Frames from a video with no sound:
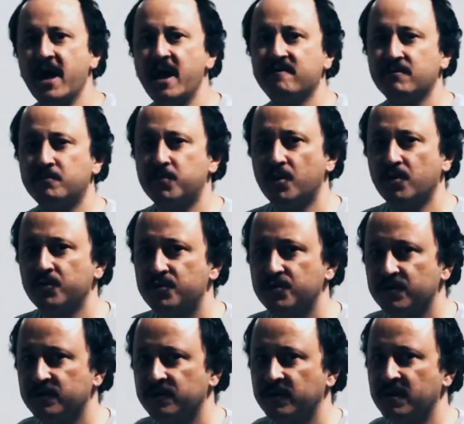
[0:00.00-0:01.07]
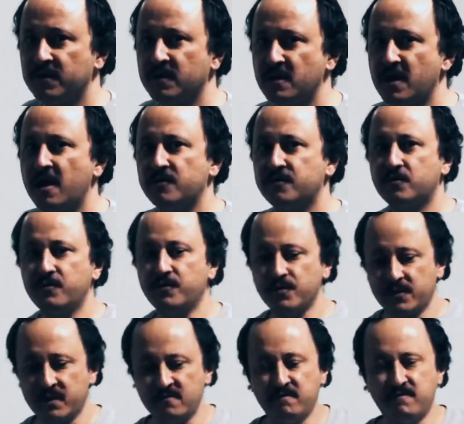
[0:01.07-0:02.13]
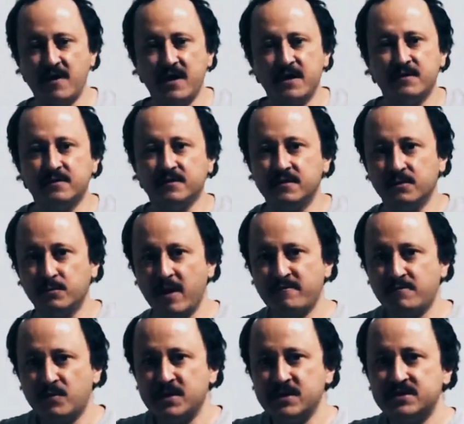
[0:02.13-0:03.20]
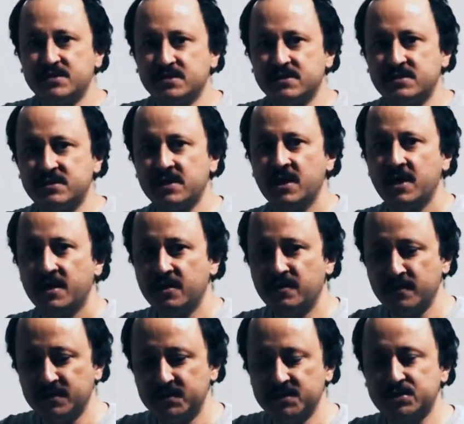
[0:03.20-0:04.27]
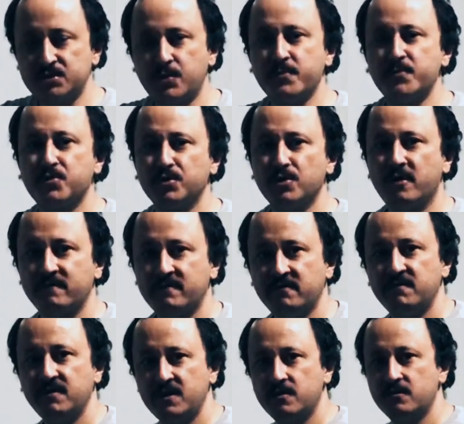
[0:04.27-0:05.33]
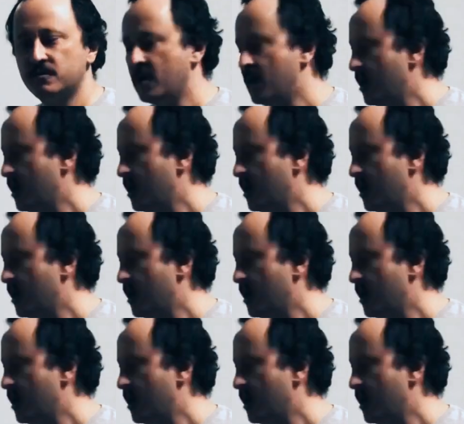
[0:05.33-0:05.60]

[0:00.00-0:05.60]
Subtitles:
have approached in an article. You can find the references in the description of the video,